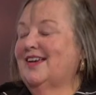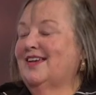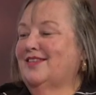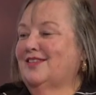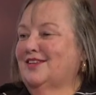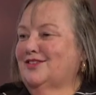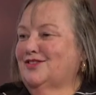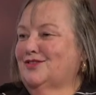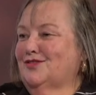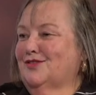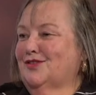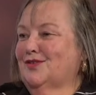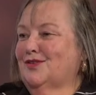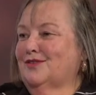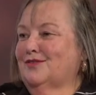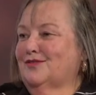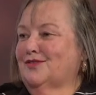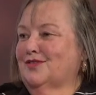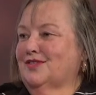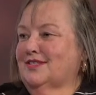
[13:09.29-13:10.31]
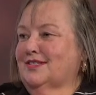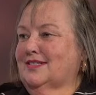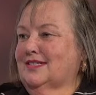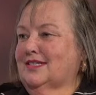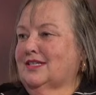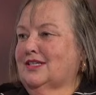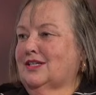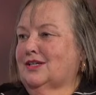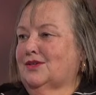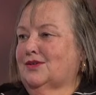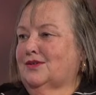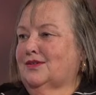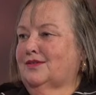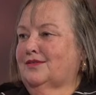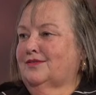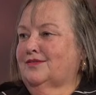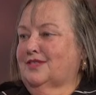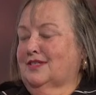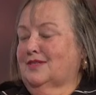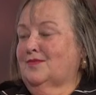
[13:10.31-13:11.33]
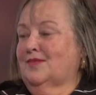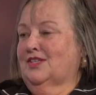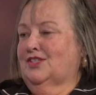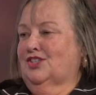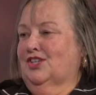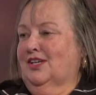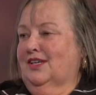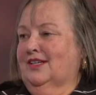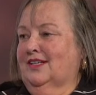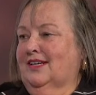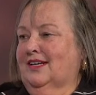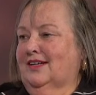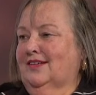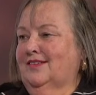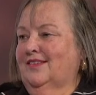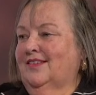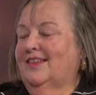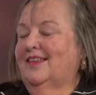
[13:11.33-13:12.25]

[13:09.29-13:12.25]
the interviewing for the CEO of CMHANL.